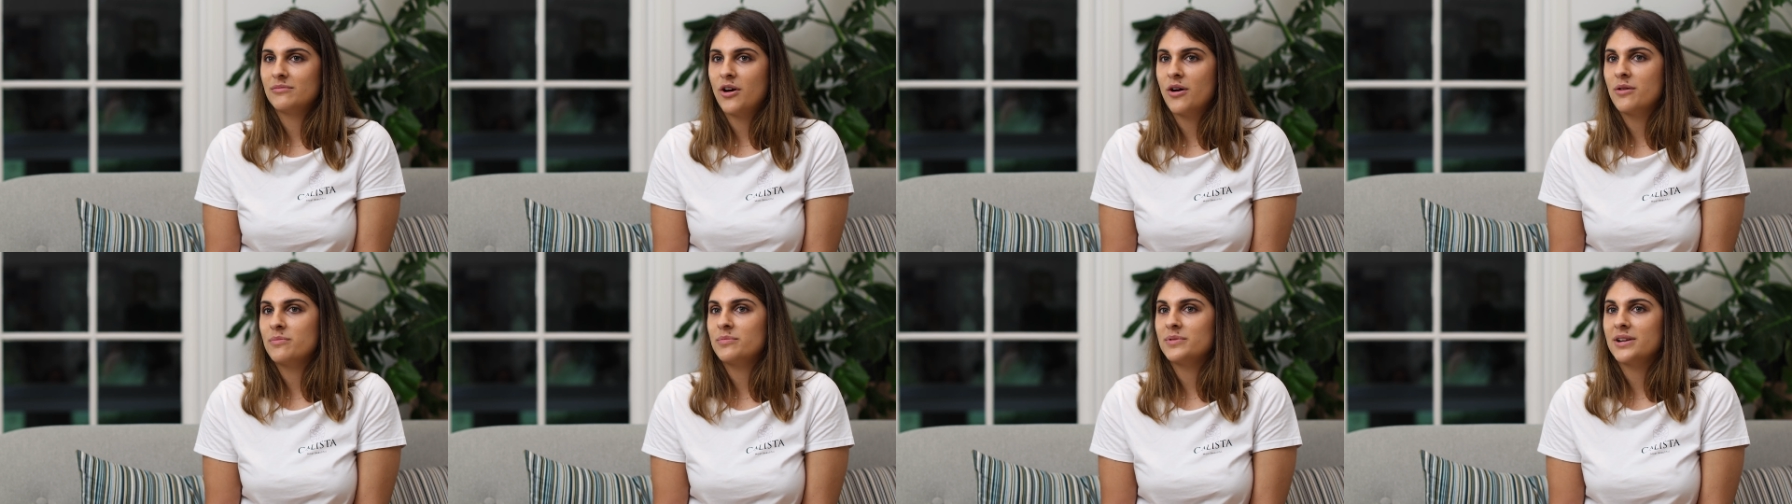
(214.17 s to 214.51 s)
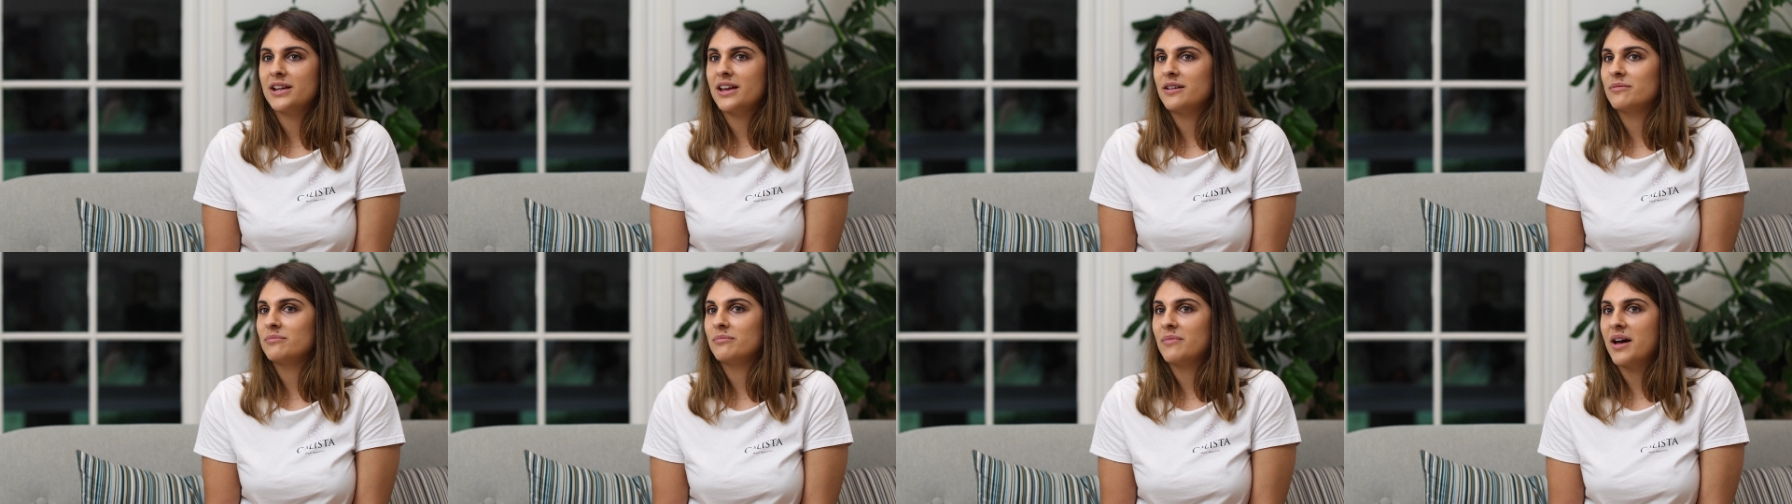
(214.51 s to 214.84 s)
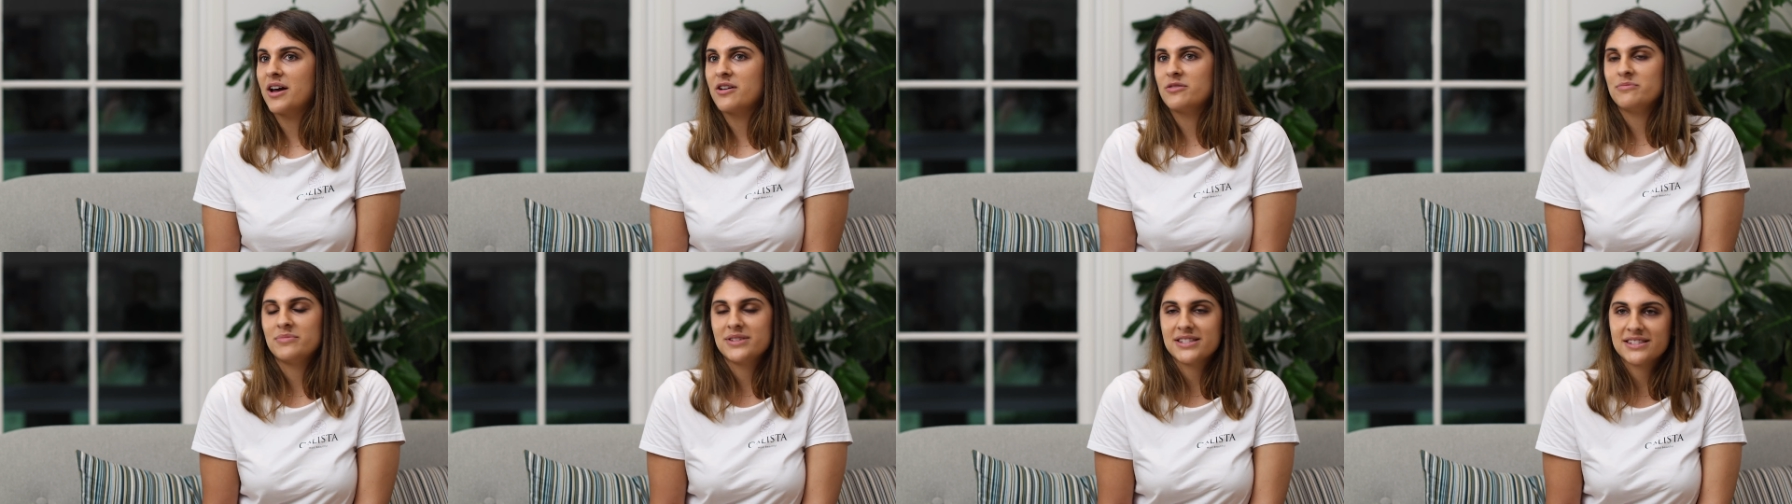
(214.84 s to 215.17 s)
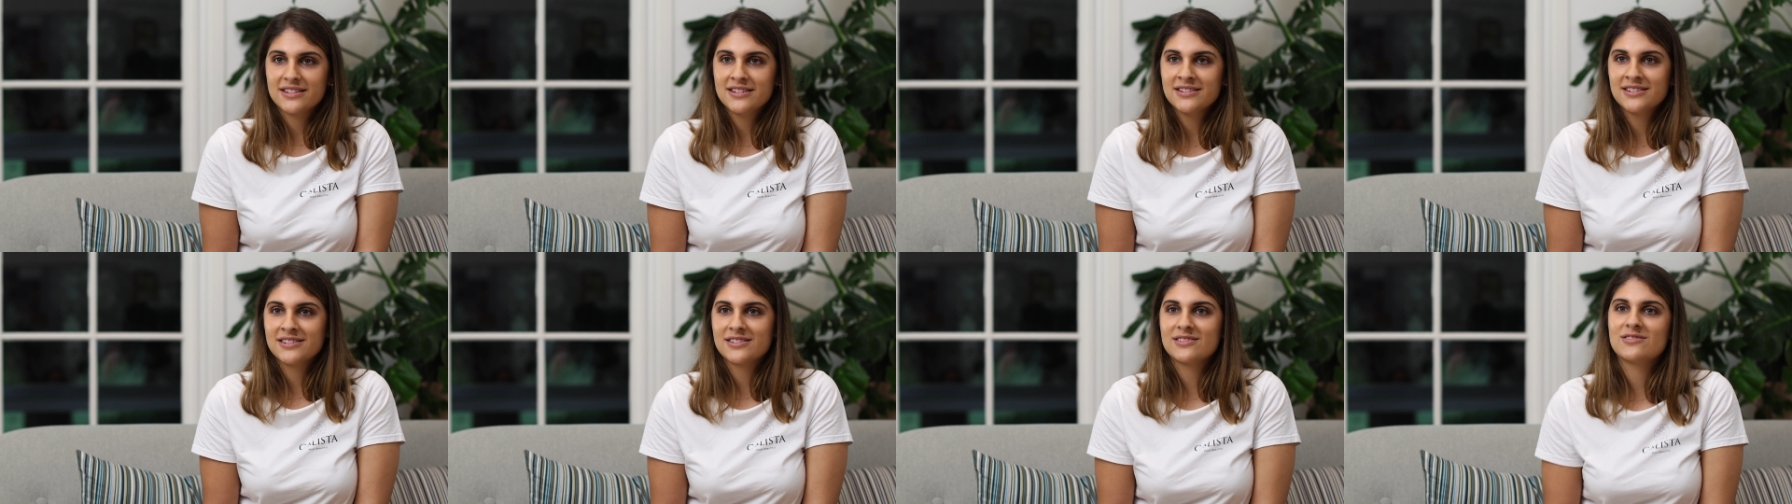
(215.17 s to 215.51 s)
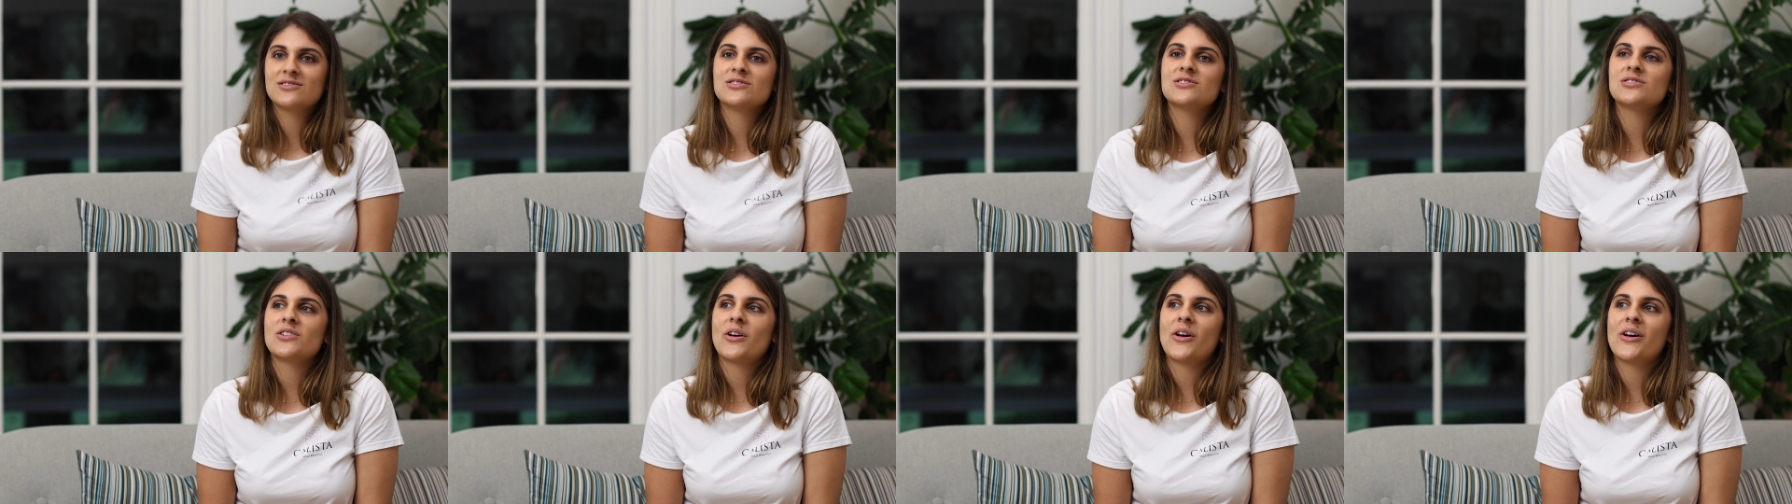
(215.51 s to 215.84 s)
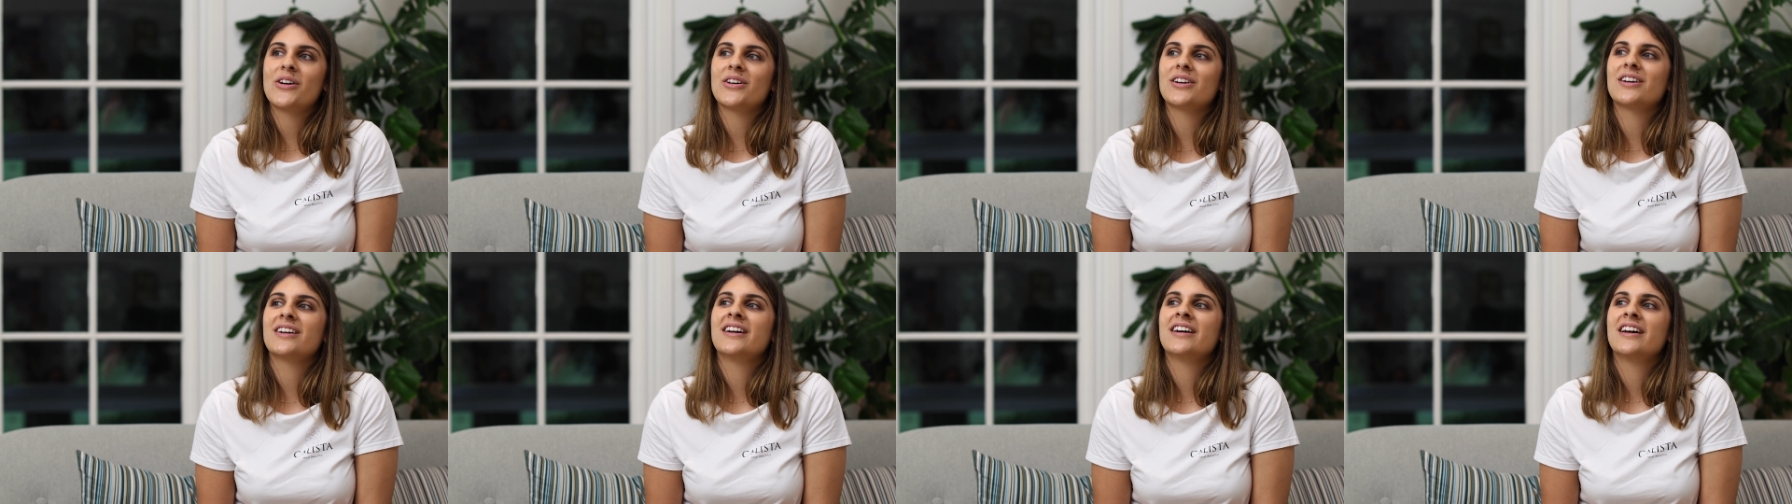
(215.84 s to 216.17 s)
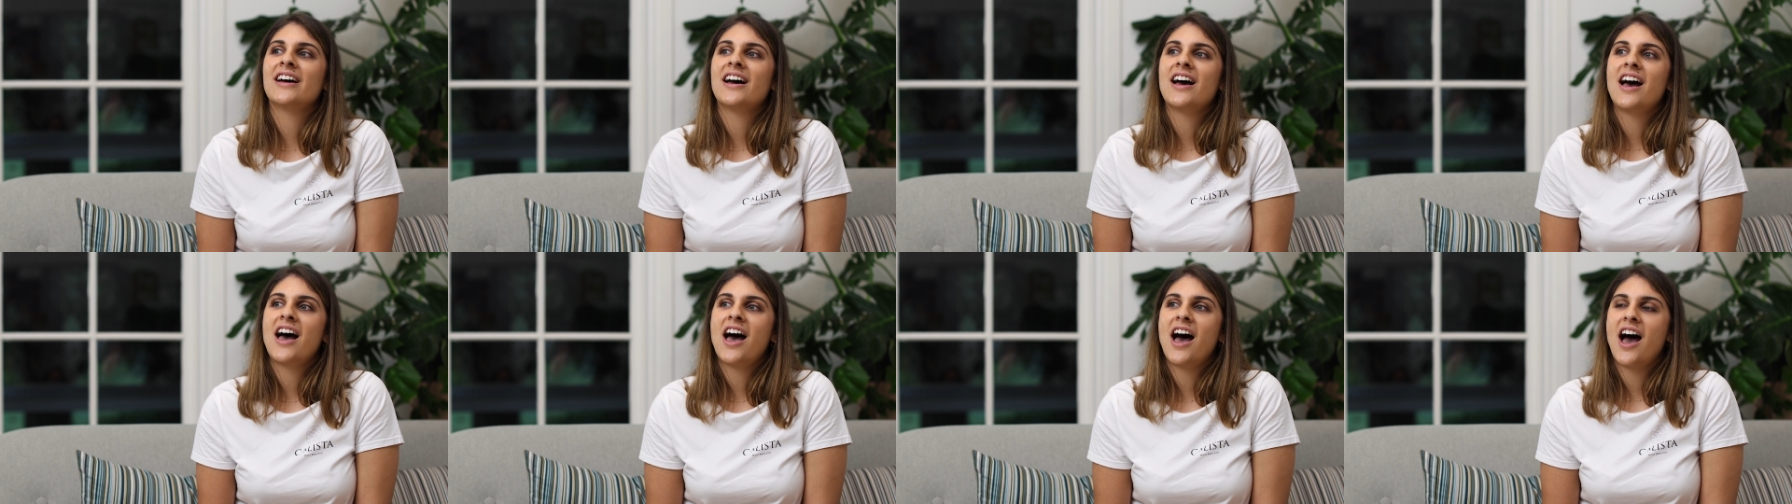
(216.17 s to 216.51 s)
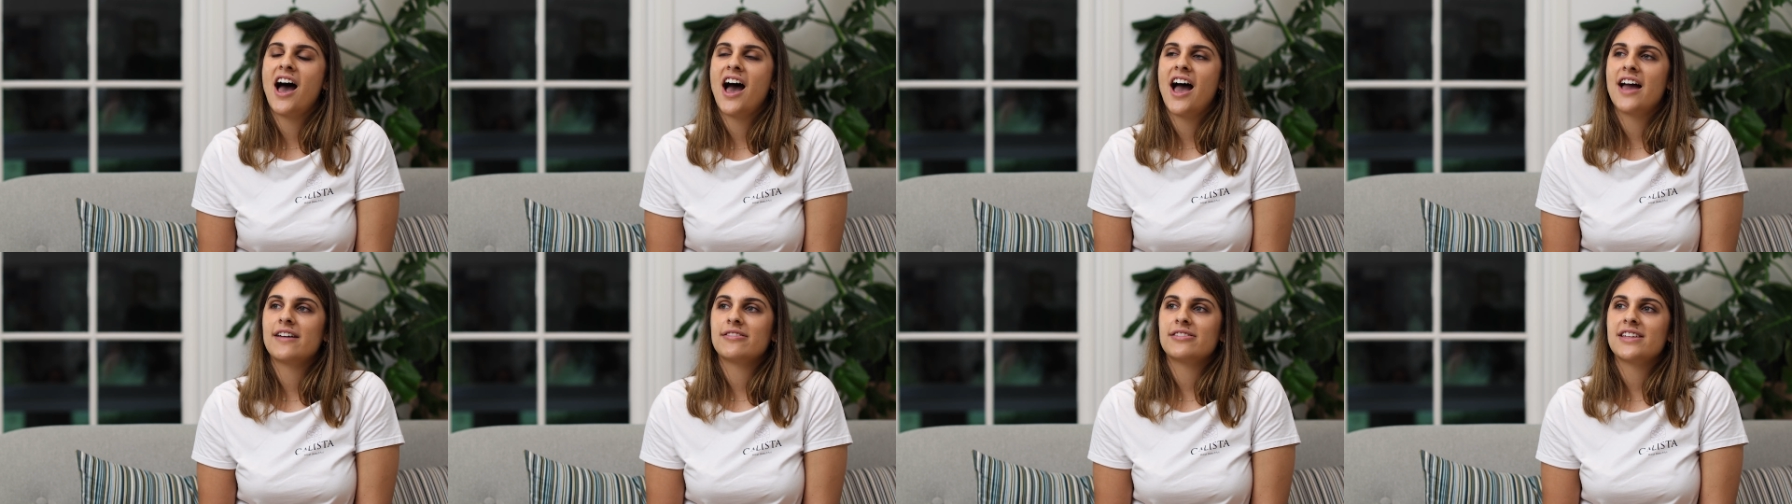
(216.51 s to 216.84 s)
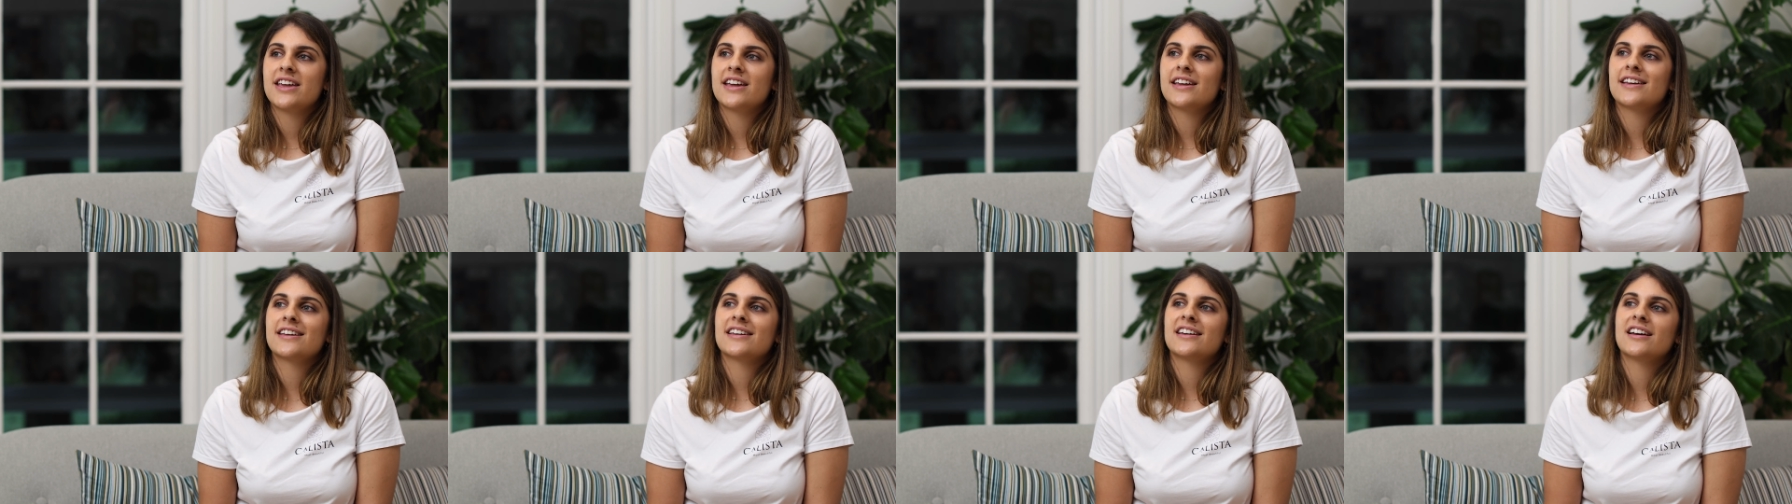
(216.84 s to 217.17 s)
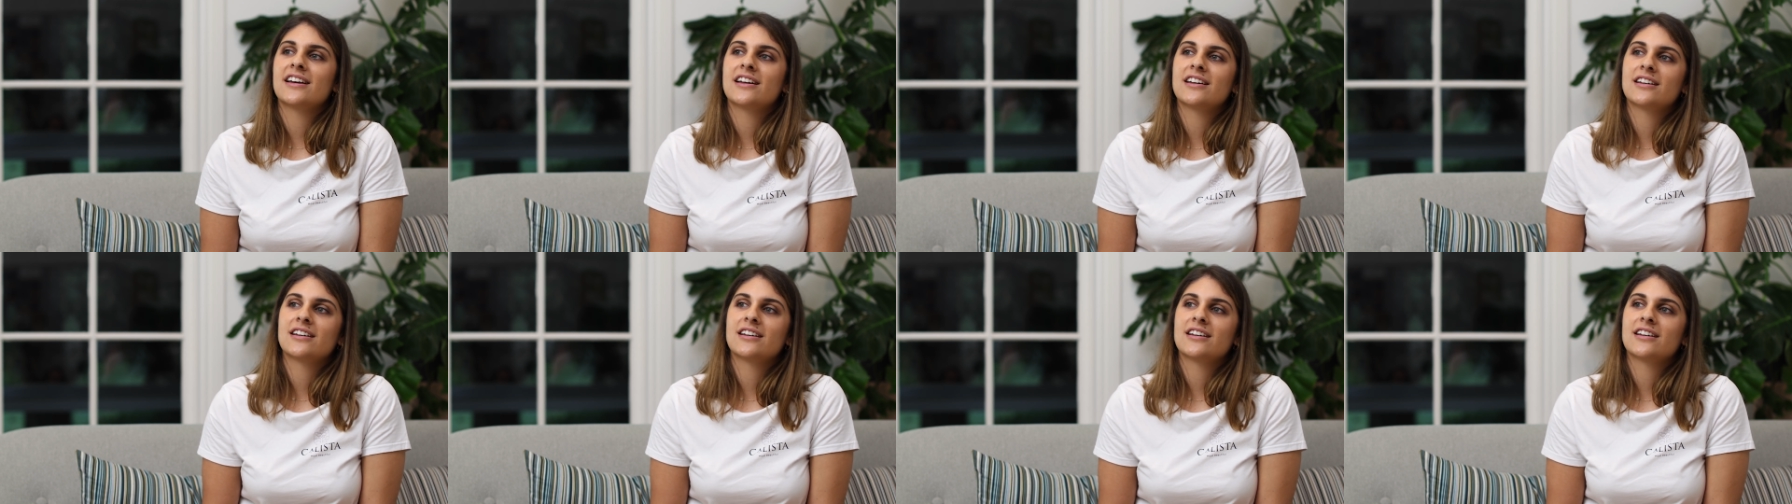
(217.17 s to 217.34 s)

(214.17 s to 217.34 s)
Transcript: opening my own business. So I think